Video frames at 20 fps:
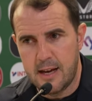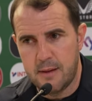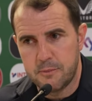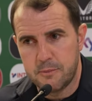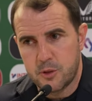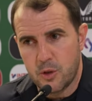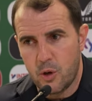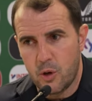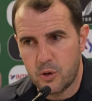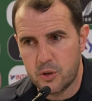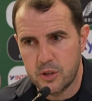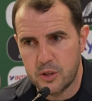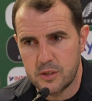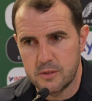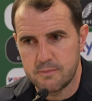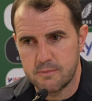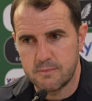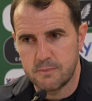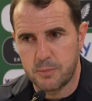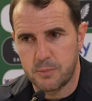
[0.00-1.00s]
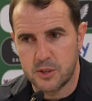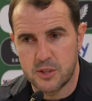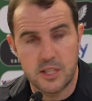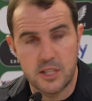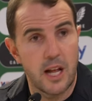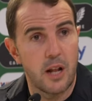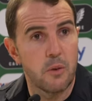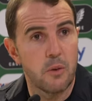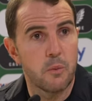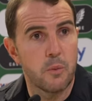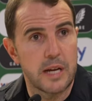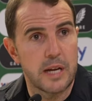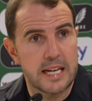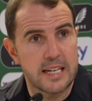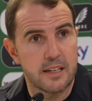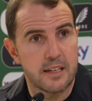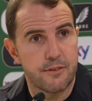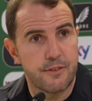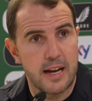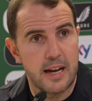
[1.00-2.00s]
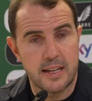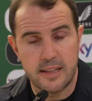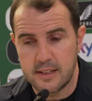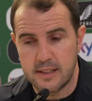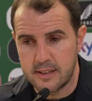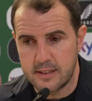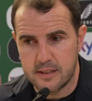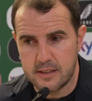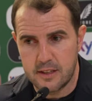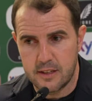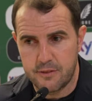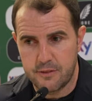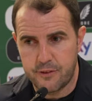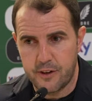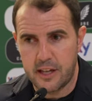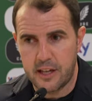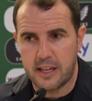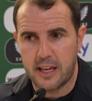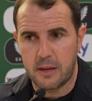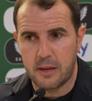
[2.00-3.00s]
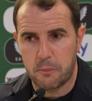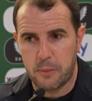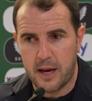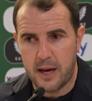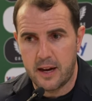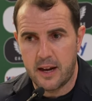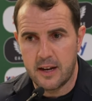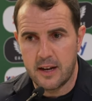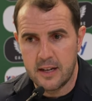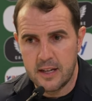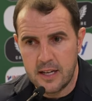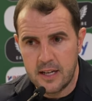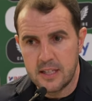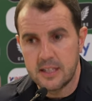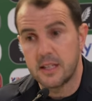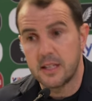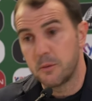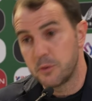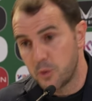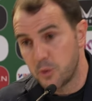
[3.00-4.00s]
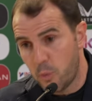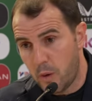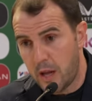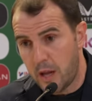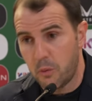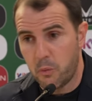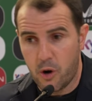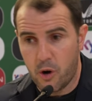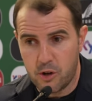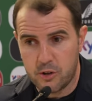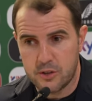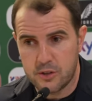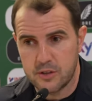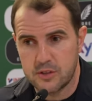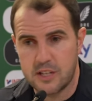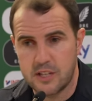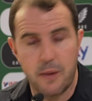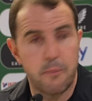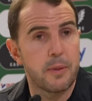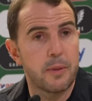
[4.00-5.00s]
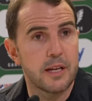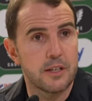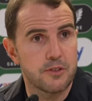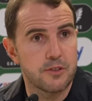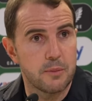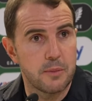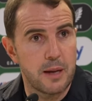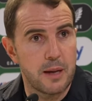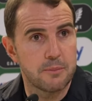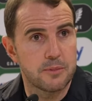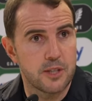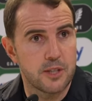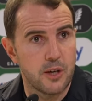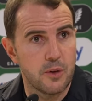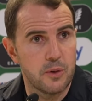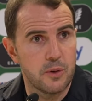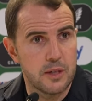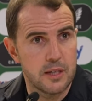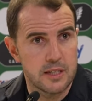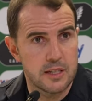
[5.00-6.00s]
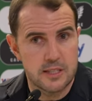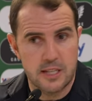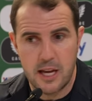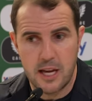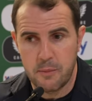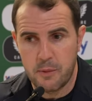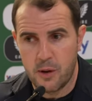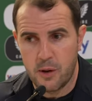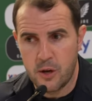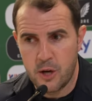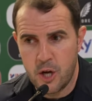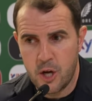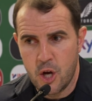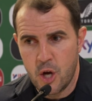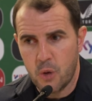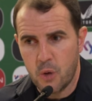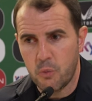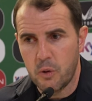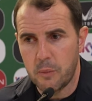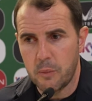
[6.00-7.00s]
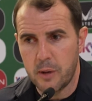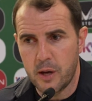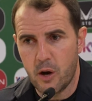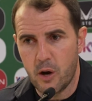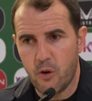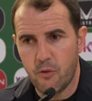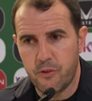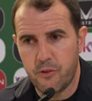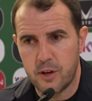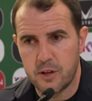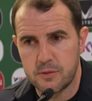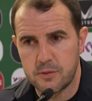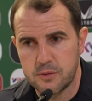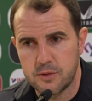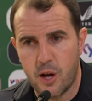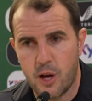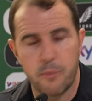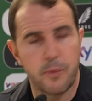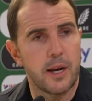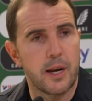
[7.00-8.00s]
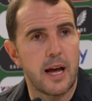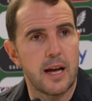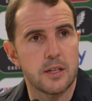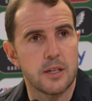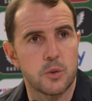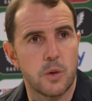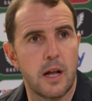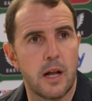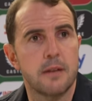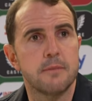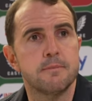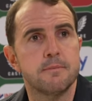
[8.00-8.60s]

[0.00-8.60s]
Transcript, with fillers: So look, but still we can defend the free kick better. It was a well worked set piece from them too, you'd say, but we'd be hopeful of stopping that as well.